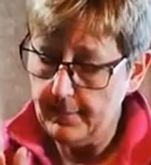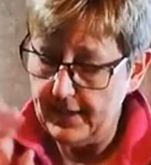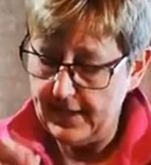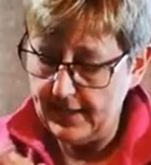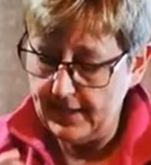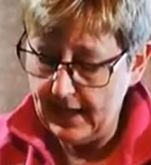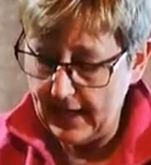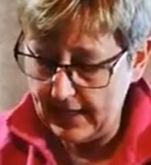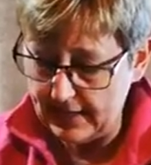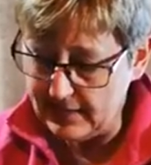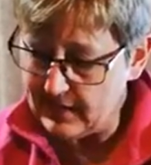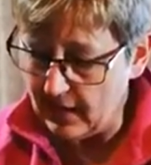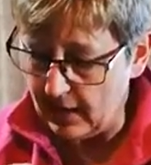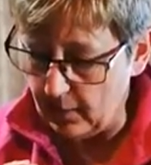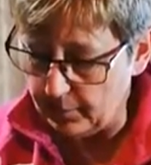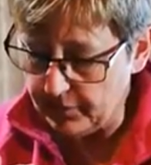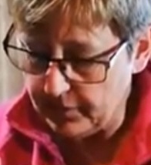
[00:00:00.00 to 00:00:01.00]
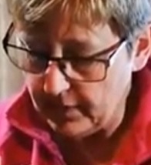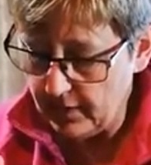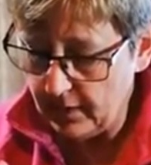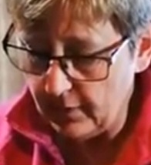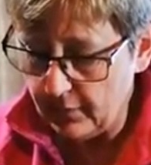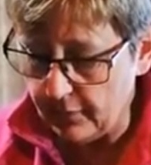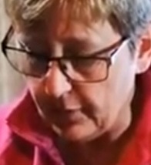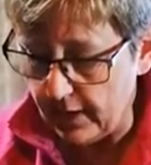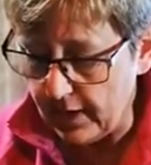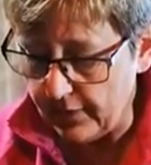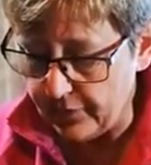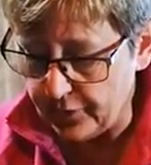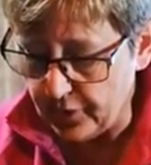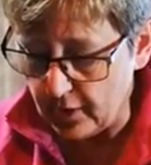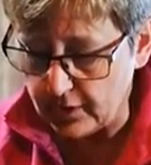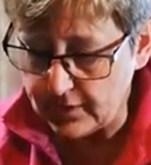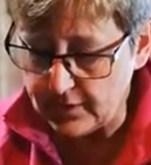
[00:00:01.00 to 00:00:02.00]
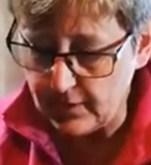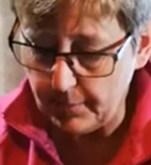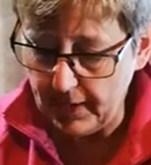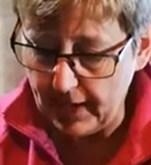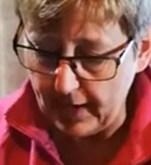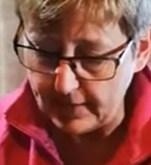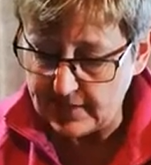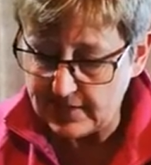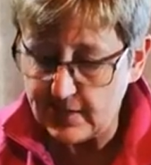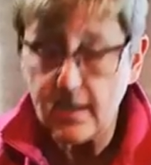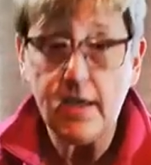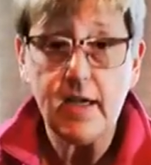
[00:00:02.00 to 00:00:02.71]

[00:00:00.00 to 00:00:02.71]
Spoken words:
but it has helped for other dogs in the past.